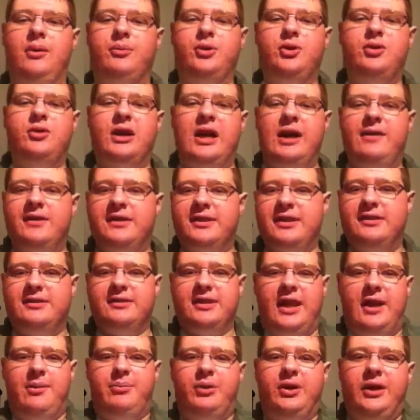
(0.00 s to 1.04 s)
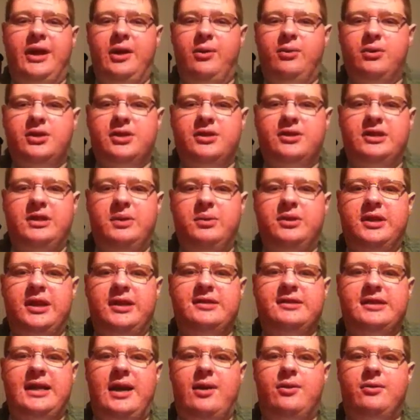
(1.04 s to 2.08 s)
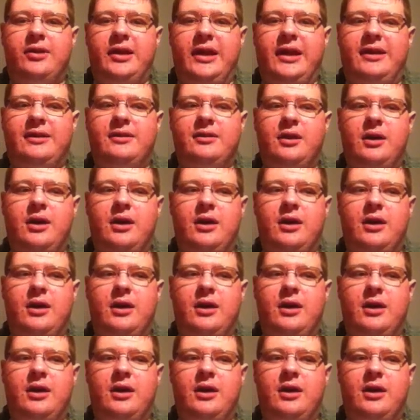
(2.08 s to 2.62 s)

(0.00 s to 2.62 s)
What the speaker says: You can obviously sample languages, see what they sound like.